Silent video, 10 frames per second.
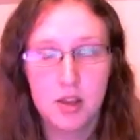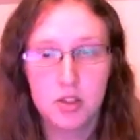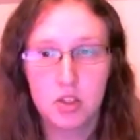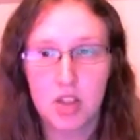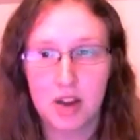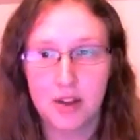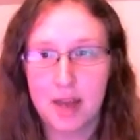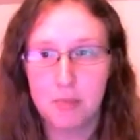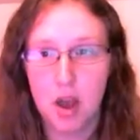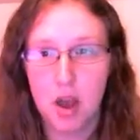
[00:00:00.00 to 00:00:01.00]
So,
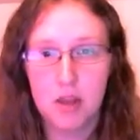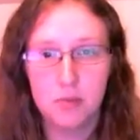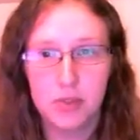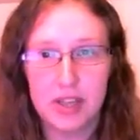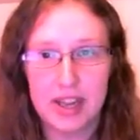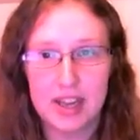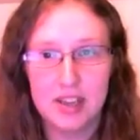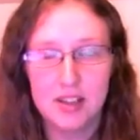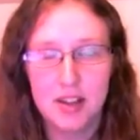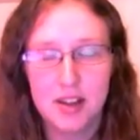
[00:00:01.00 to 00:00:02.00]

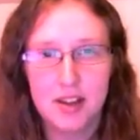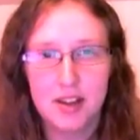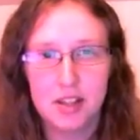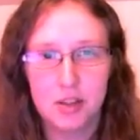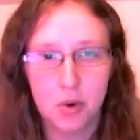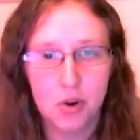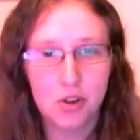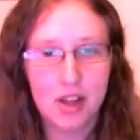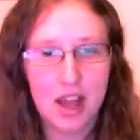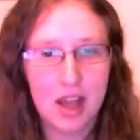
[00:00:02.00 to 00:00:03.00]
hopefully you're
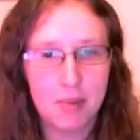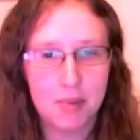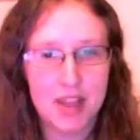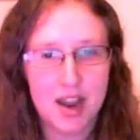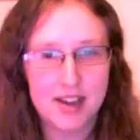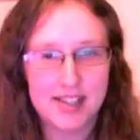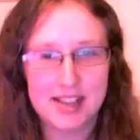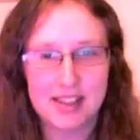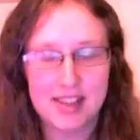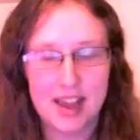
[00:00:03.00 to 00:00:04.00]
all happy with the
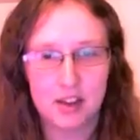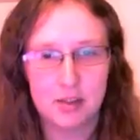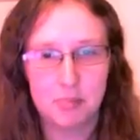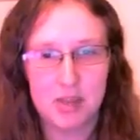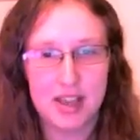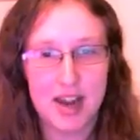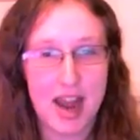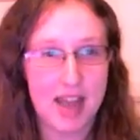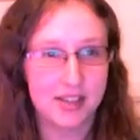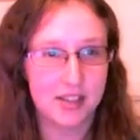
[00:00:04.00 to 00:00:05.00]
idea that that could be an
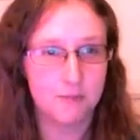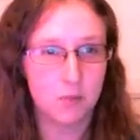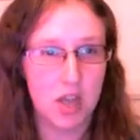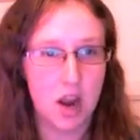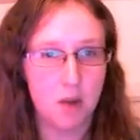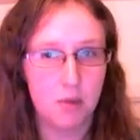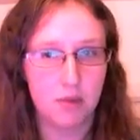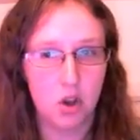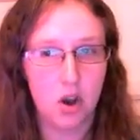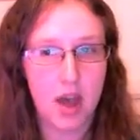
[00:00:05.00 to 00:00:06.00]
atom. So
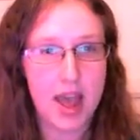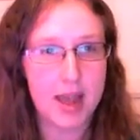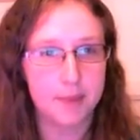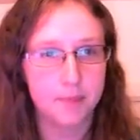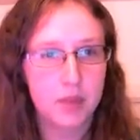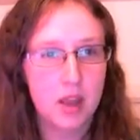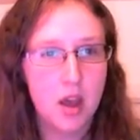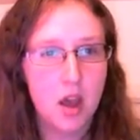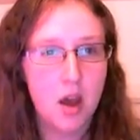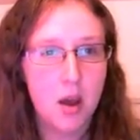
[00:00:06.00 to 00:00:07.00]
we've got a
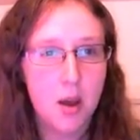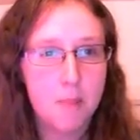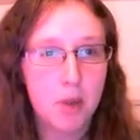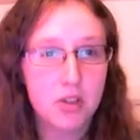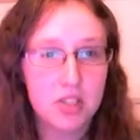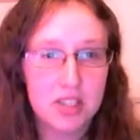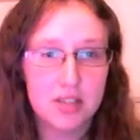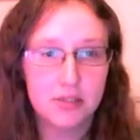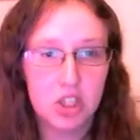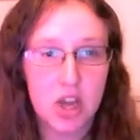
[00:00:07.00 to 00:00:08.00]

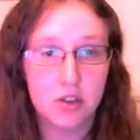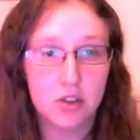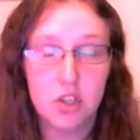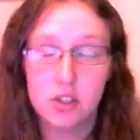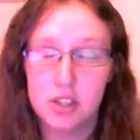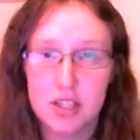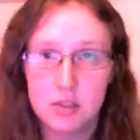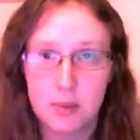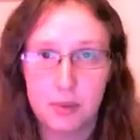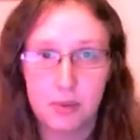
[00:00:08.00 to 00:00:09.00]
positively charged
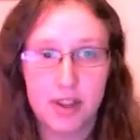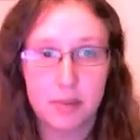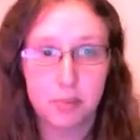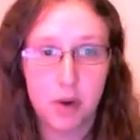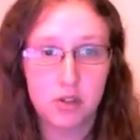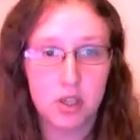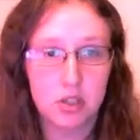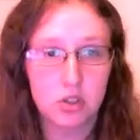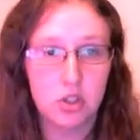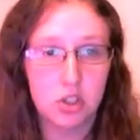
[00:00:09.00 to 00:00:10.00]
nucleus where we find the
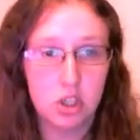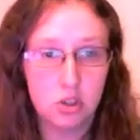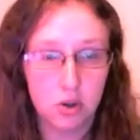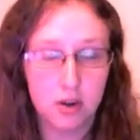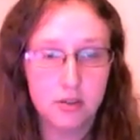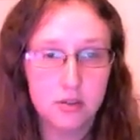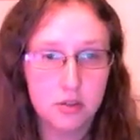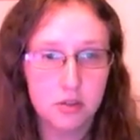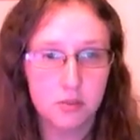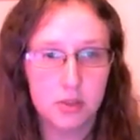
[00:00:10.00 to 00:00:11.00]
protons and
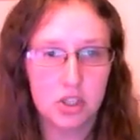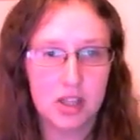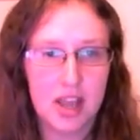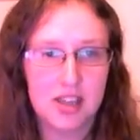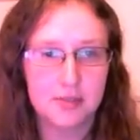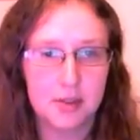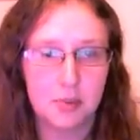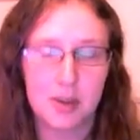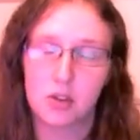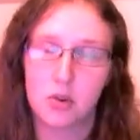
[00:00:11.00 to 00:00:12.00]
neutrons, which collectively
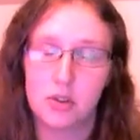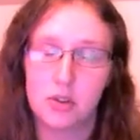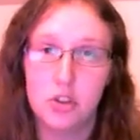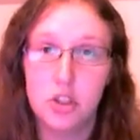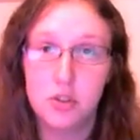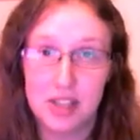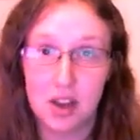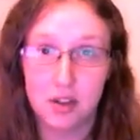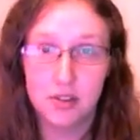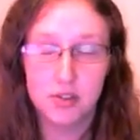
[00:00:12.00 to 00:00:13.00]
we're going to call
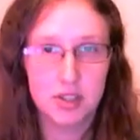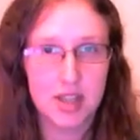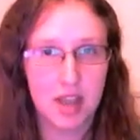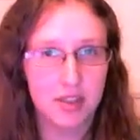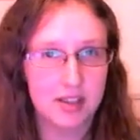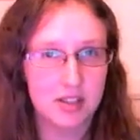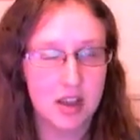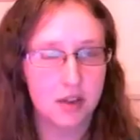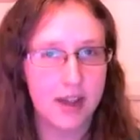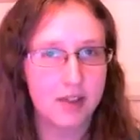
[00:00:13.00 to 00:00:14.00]
nucleons because they're things that
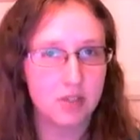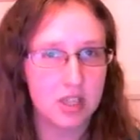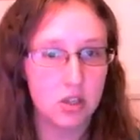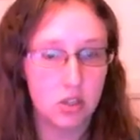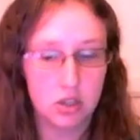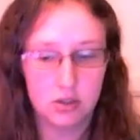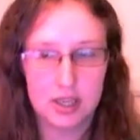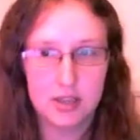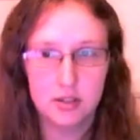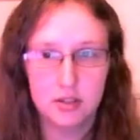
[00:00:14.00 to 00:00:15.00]
are found in the
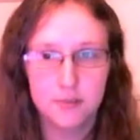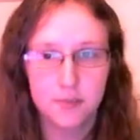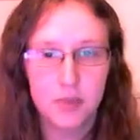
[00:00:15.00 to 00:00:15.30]
nucleus.